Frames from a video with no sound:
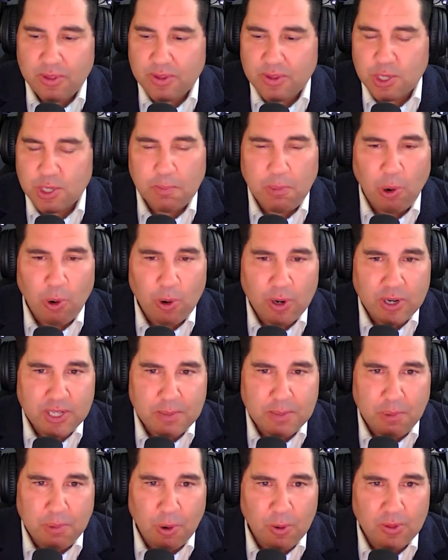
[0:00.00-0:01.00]

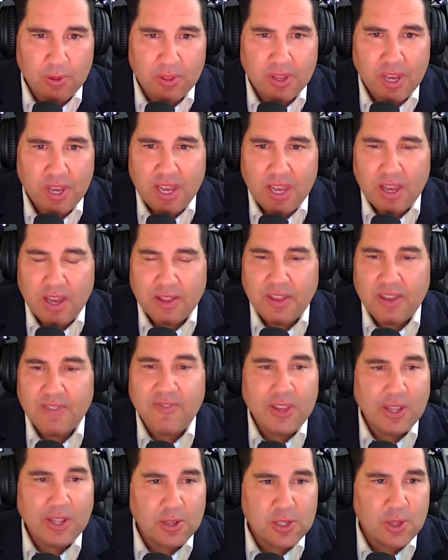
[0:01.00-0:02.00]
supported, both they
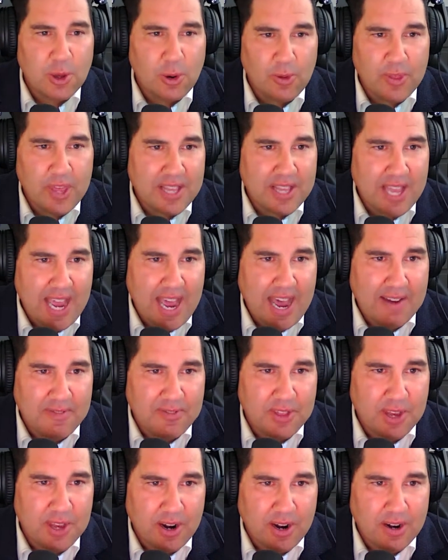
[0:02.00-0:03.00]
feel as though that they have
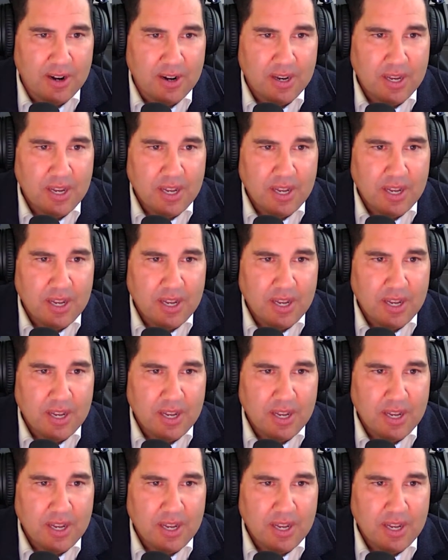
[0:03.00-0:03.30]
their